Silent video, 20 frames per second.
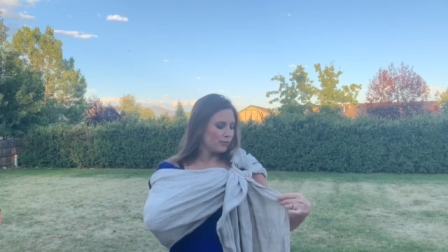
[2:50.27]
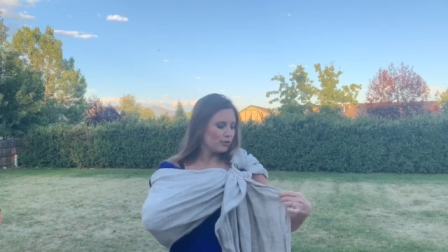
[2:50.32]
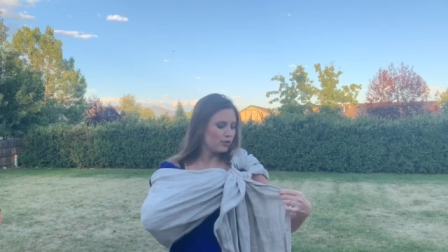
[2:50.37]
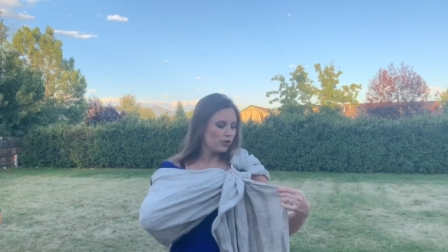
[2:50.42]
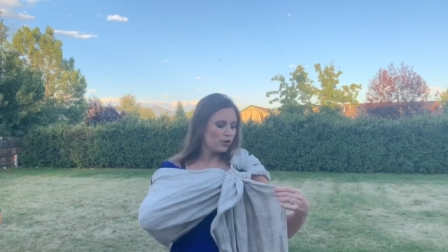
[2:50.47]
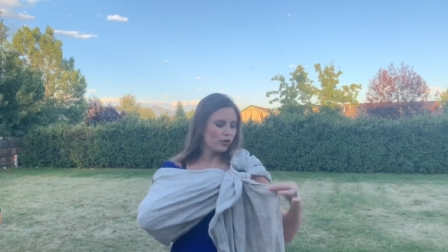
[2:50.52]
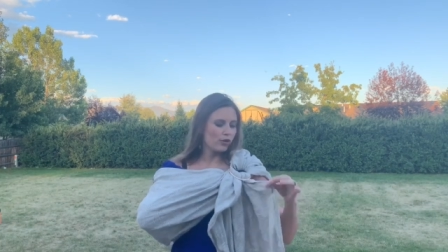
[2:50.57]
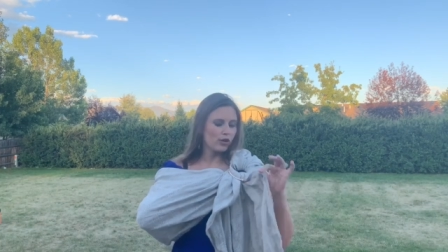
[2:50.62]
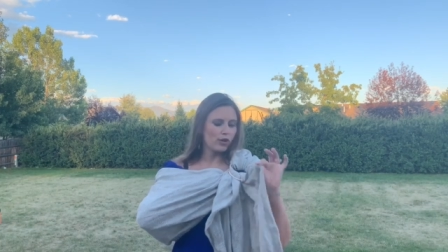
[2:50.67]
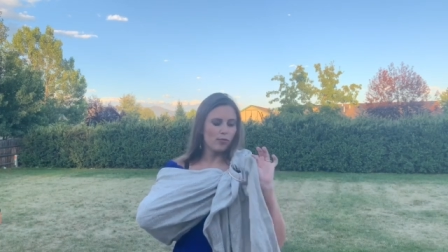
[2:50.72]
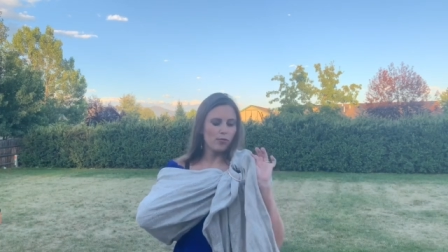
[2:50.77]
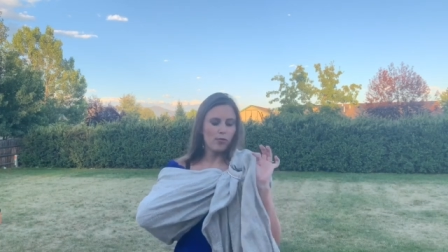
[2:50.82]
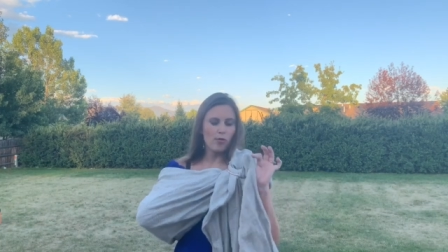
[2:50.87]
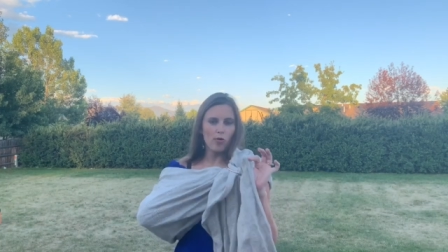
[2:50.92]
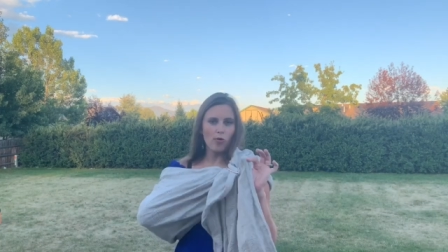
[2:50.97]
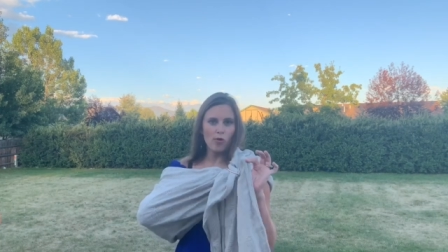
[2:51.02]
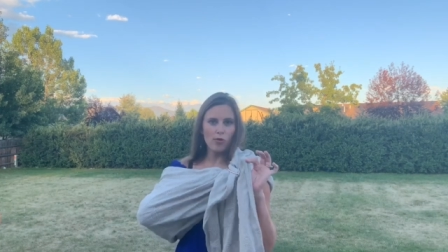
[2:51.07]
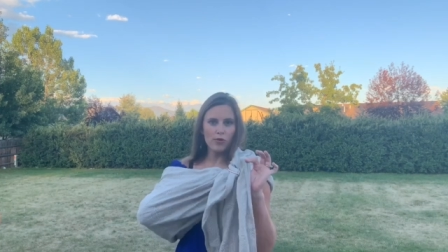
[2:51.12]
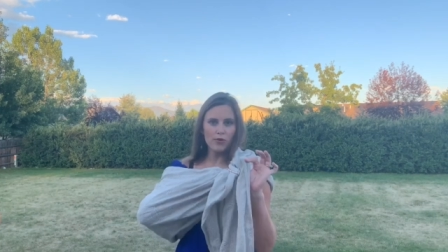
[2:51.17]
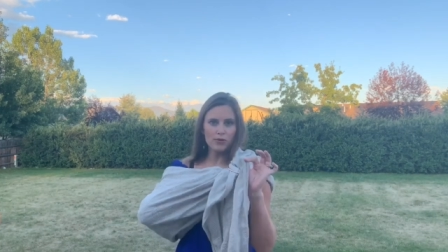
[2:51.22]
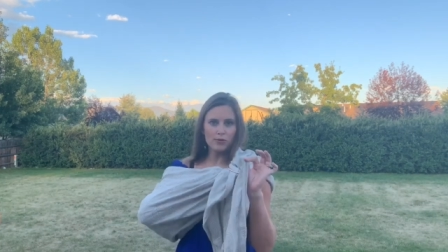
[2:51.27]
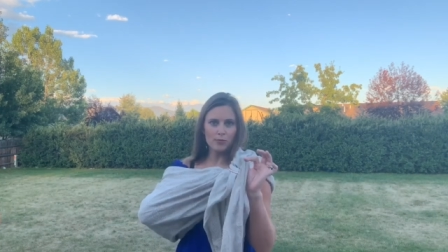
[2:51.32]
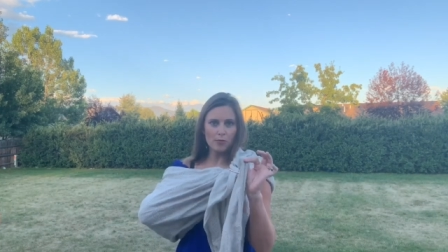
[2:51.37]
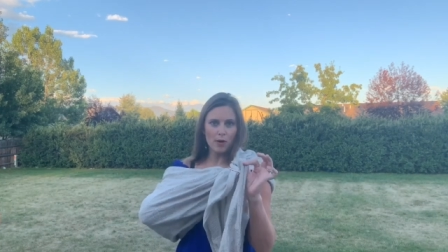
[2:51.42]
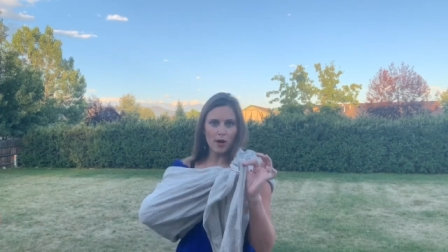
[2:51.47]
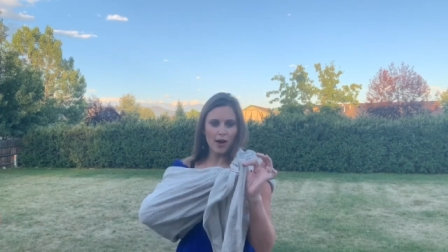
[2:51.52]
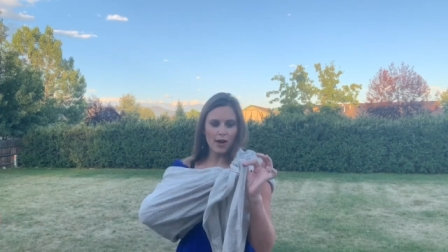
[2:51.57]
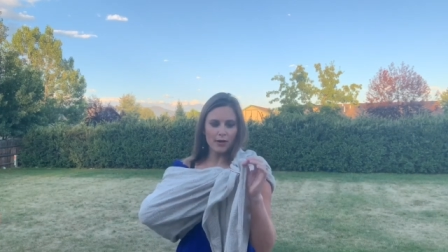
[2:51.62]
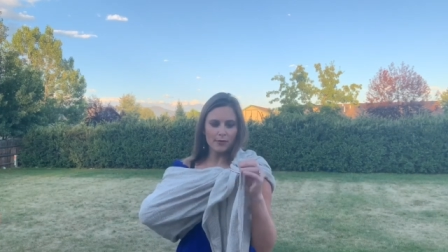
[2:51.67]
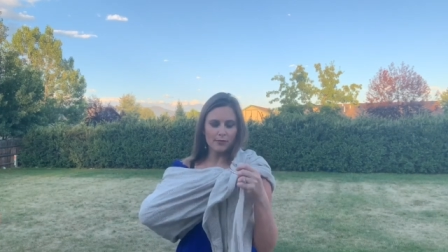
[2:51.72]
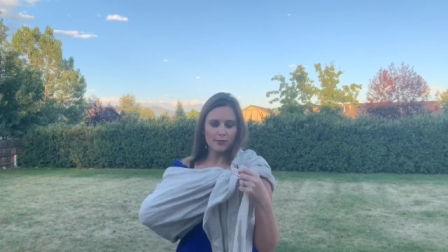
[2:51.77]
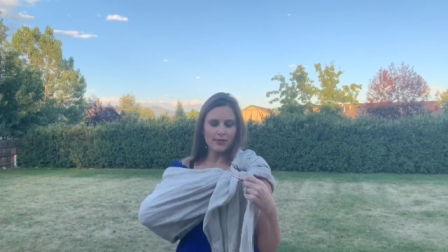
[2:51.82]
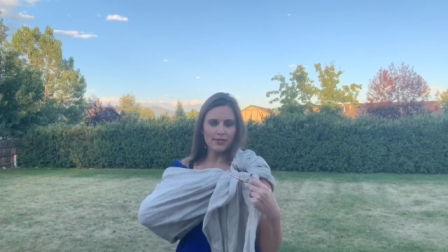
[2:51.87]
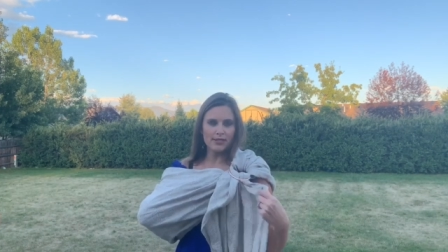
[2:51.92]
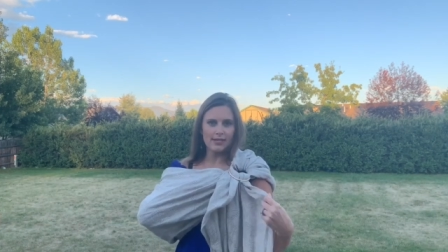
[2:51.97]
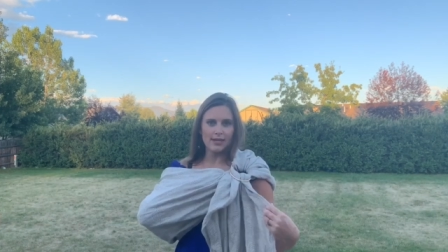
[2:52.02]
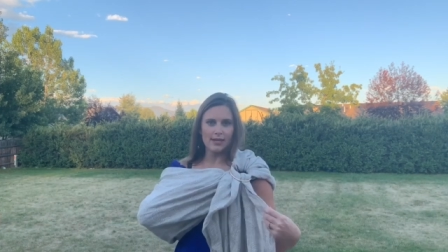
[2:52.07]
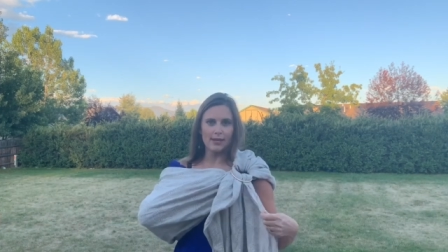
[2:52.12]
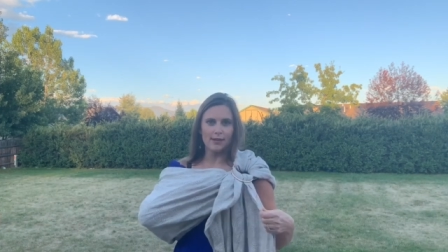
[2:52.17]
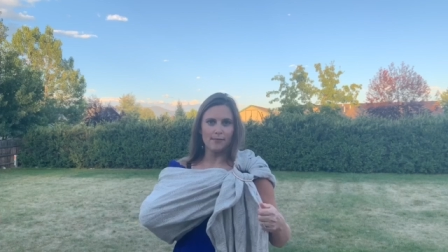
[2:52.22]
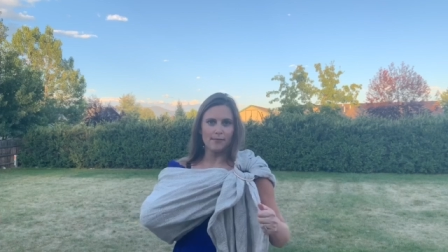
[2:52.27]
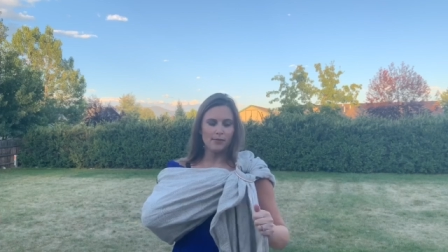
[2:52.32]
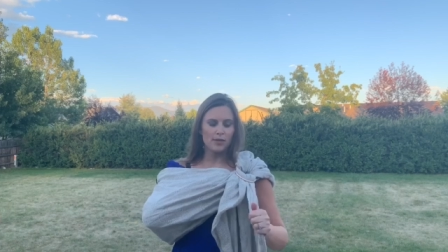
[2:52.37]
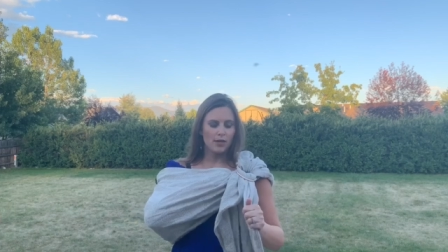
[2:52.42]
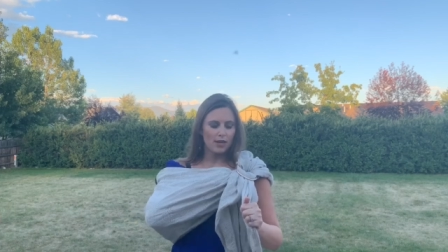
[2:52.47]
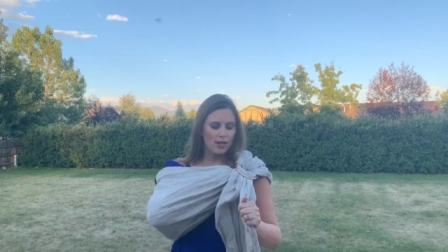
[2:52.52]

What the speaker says: So you're going to pull this bottom seam